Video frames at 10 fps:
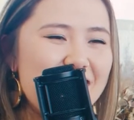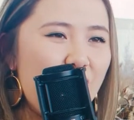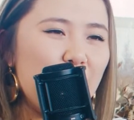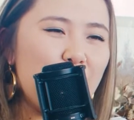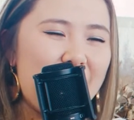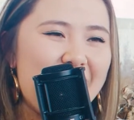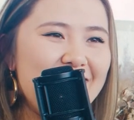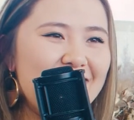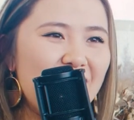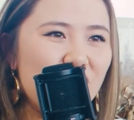Now I
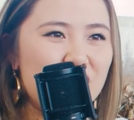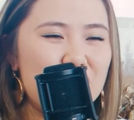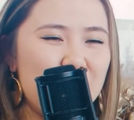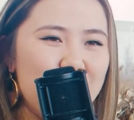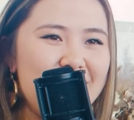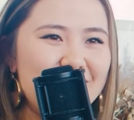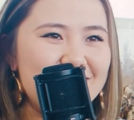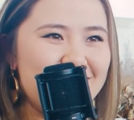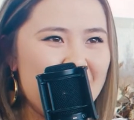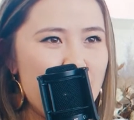wait for 2
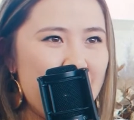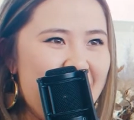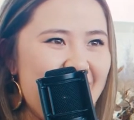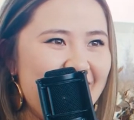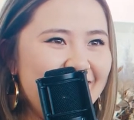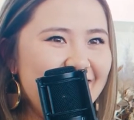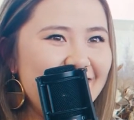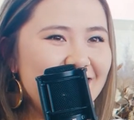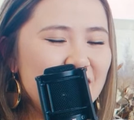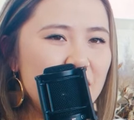years to go by.
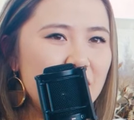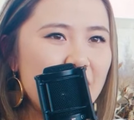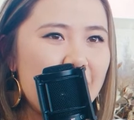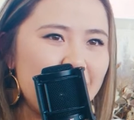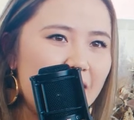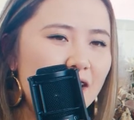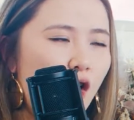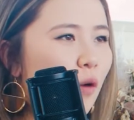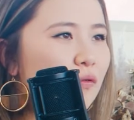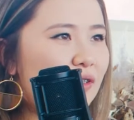And then
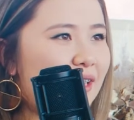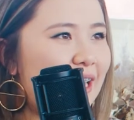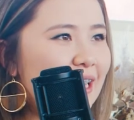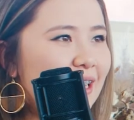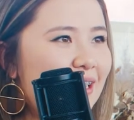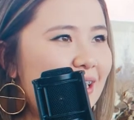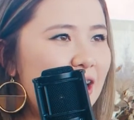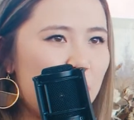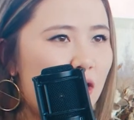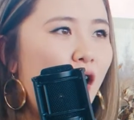hopefully
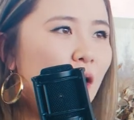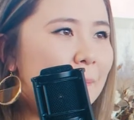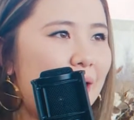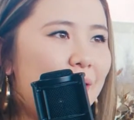it will all be